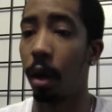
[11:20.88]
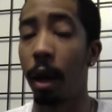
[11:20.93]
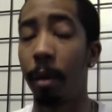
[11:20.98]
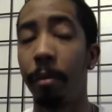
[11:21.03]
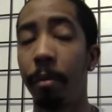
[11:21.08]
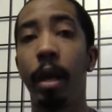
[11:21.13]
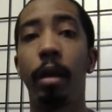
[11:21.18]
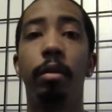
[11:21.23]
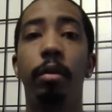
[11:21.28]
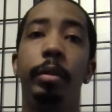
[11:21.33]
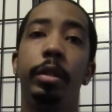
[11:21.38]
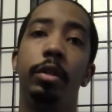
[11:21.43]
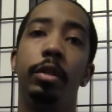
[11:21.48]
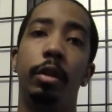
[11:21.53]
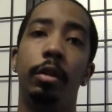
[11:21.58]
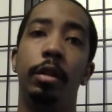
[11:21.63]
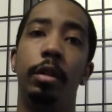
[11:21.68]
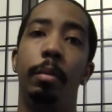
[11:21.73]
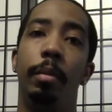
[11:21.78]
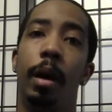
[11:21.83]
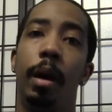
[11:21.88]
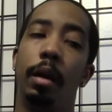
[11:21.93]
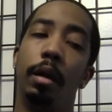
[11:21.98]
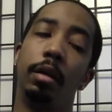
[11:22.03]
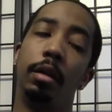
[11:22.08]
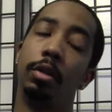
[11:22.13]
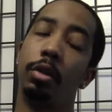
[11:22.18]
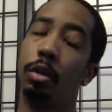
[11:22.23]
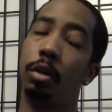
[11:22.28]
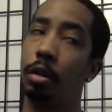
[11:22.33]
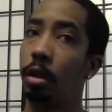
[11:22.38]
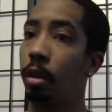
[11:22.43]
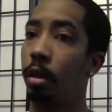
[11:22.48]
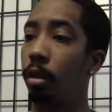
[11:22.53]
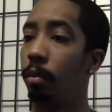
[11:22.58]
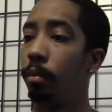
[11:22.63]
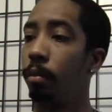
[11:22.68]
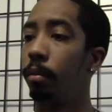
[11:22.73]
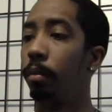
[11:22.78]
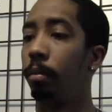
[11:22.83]
I'm not going to be salty about it. It's all
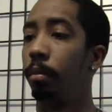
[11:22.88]
good.